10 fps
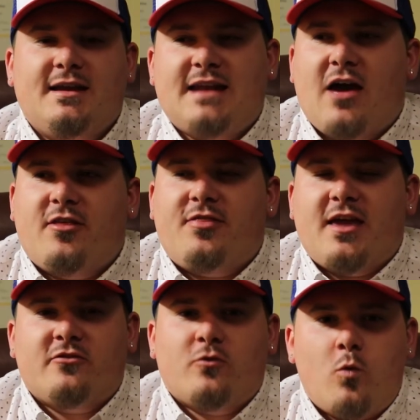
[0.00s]
Now that
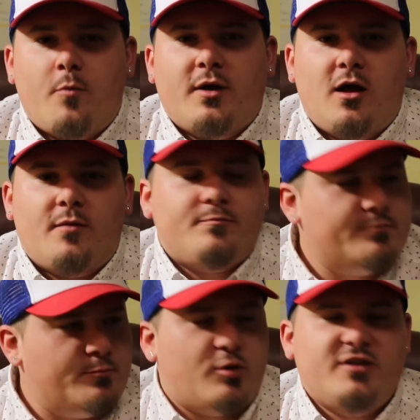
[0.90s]
things are warming up,
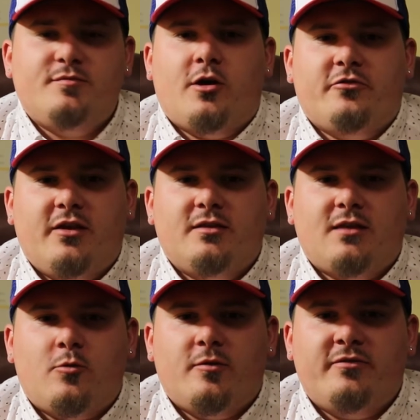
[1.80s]
pre-spawn's hitting
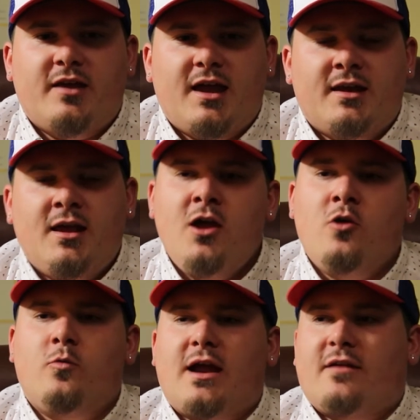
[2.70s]
like we said.
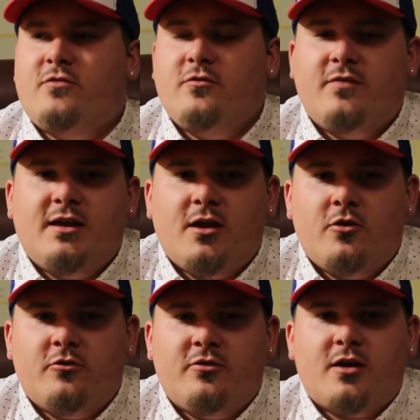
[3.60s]
We got a few
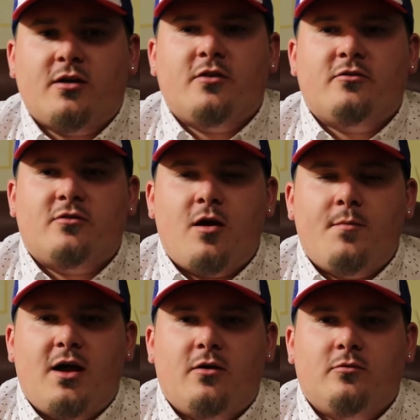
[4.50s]
videos that are going to come
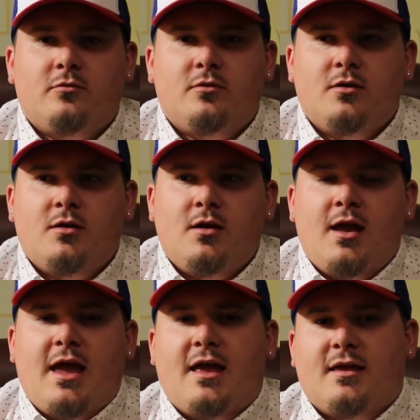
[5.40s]
out,
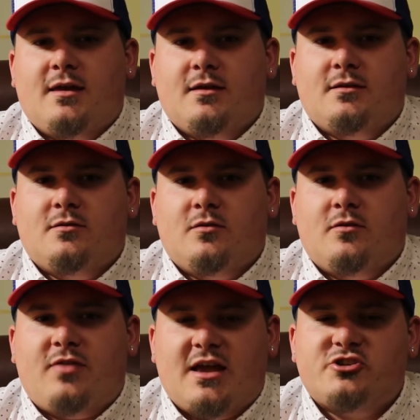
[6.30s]
and
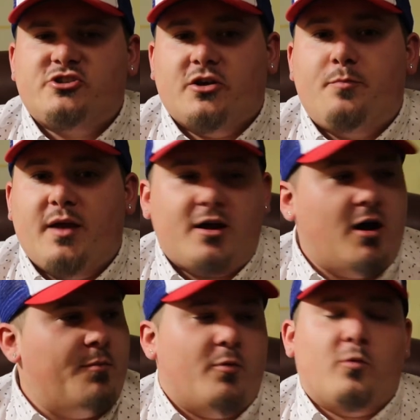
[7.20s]
things should pick
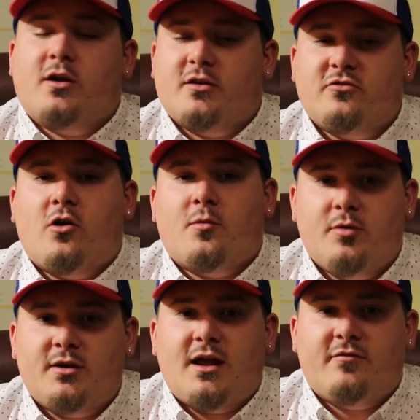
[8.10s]
up, and we're going to start
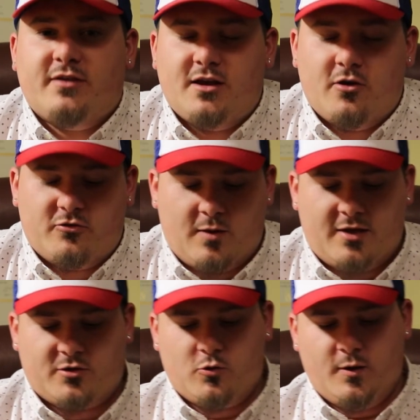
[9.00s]
putting out videos
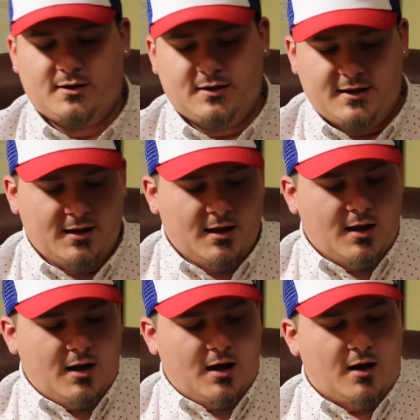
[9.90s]
rather quickly.
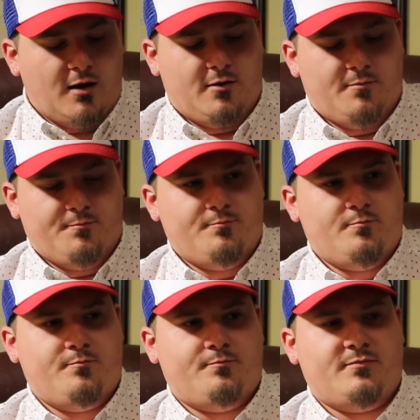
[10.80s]

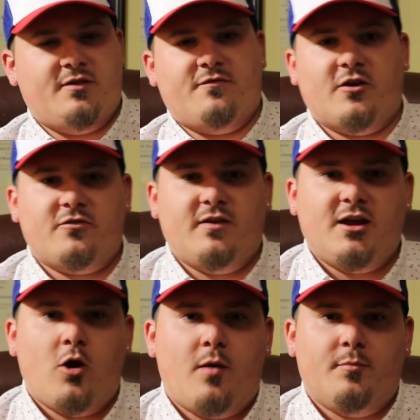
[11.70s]
The first
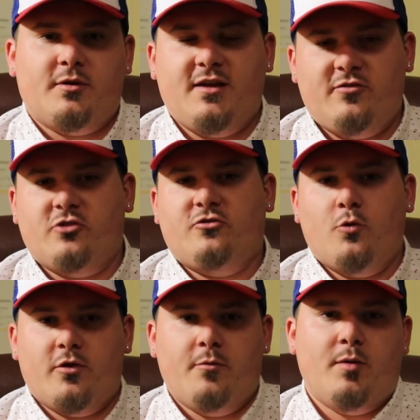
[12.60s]
video, I'm going to give you a
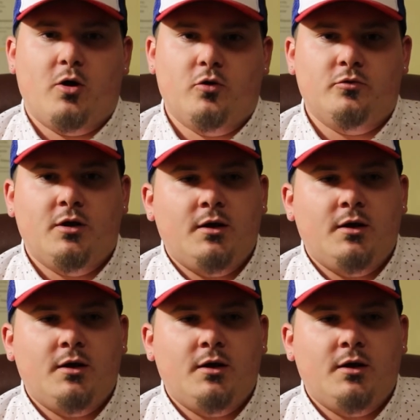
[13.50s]
tour of the boat